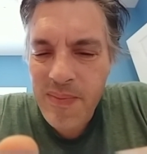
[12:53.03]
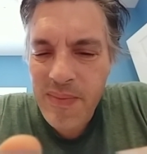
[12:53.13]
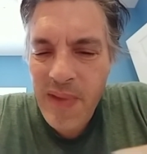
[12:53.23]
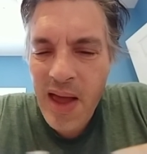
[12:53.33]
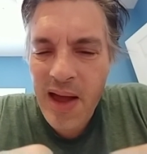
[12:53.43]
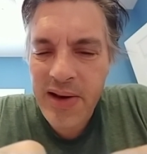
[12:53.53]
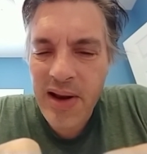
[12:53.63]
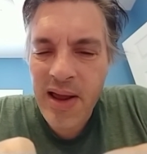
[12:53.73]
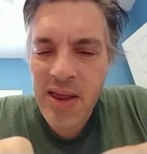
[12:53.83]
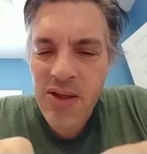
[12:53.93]

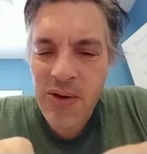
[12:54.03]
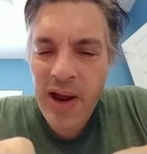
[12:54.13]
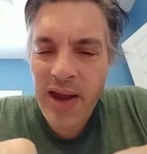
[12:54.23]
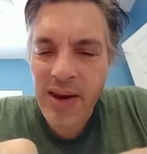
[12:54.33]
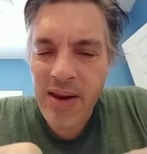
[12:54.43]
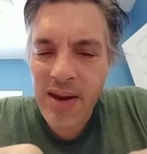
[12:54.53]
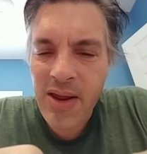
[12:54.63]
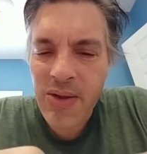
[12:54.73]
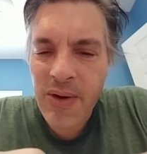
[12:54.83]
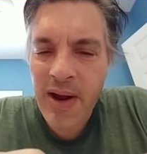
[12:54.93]
it's great.
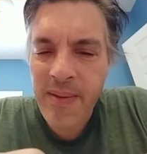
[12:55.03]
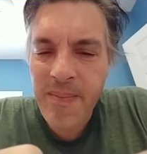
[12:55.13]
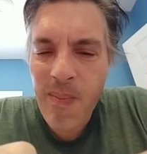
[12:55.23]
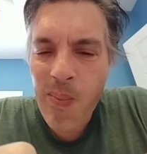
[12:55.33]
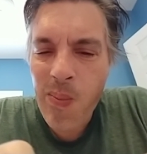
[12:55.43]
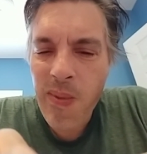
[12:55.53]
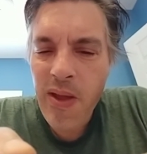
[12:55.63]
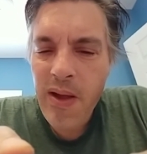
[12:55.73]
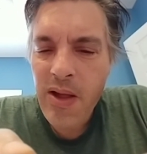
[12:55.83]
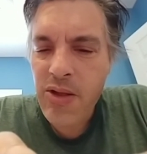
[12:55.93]
It's great.
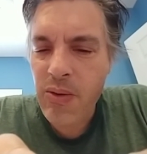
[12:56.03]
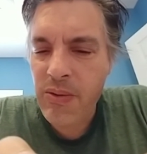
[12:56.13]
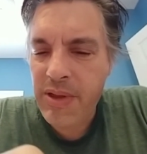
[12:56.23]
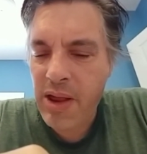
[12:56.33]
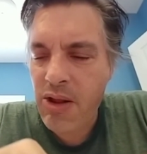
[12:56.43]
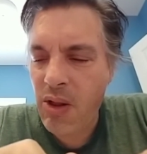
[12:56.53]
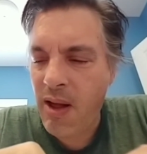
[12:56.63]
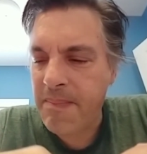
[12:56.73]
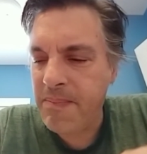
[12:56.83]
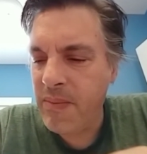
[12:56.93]
So, thanks a
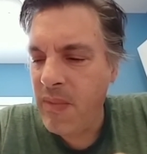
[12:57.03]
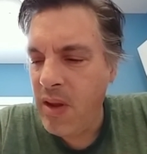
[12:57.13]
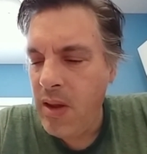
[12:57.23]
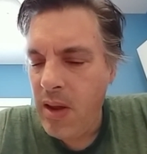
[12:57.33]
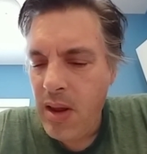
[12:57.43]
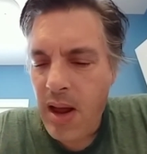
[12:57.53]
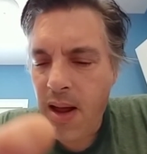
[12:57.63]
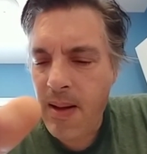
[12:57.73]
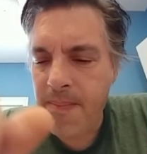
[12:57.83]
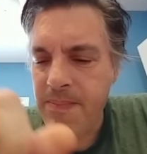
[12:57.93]
lot.
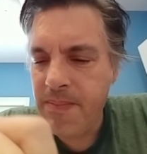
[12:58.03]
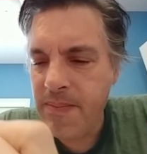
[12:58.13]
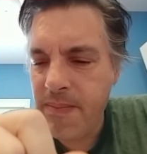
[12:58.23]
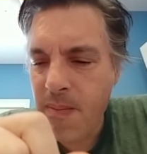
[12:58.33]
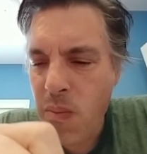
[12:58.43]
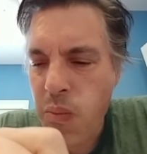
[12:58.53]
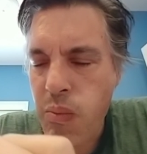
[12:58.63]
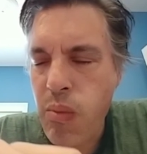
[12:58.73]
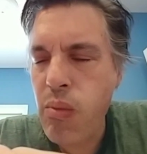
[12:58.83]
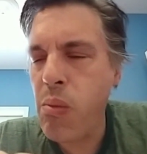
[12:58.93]

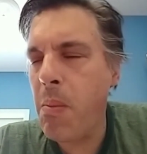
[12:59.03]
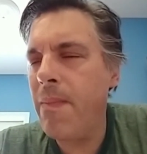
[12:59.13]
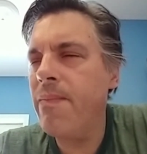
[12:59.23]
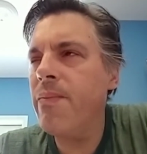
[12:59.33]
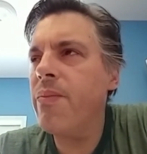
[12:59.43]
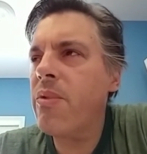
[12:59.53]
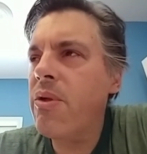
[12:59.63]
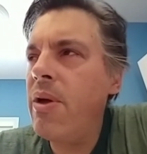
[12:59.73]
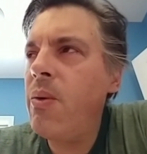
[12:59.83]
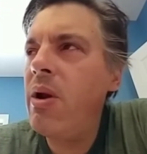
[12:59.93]

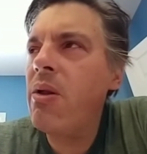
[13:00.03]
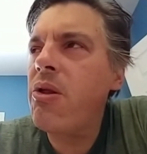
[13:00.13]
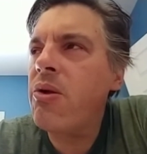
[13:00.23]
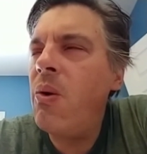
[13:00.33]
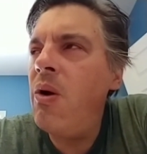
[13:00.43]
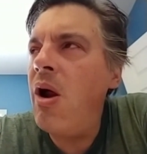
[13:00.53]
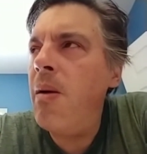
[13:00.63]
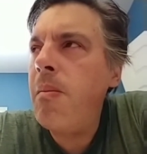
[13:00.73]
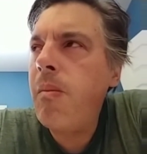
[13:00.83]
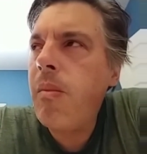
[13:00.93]
What else is going on?
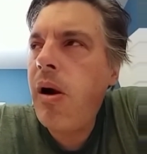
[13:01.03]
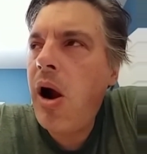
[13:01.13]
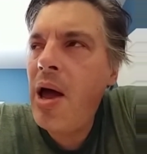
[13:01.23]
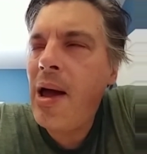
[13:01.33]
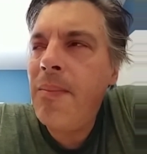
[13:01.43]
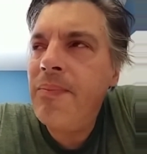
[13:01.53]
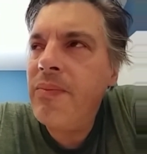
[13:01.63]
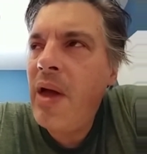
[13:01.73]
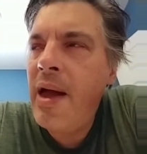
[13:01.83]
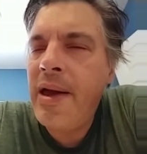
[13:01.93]
I think I'm
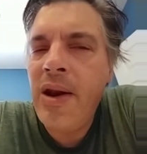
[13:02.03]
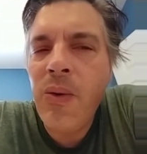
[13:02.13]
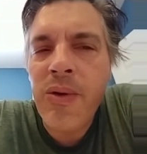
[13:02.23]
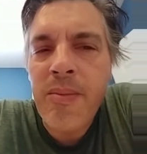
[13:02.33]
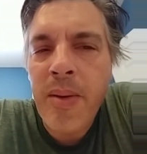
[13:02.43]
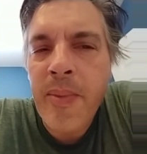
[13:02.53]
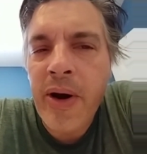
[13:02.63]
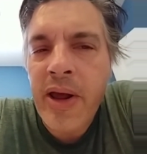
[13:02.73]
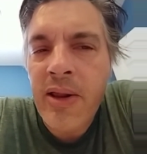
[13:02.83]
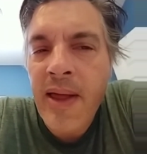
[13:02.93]
hanging out with my
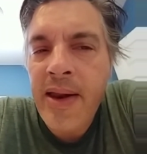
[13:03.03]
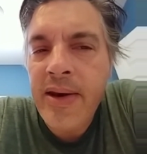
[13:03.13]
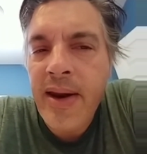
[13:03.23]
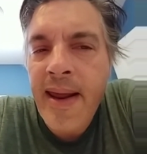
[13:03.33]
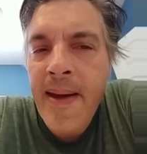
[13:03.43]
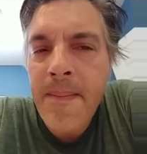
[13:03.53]
buddy Glenn today.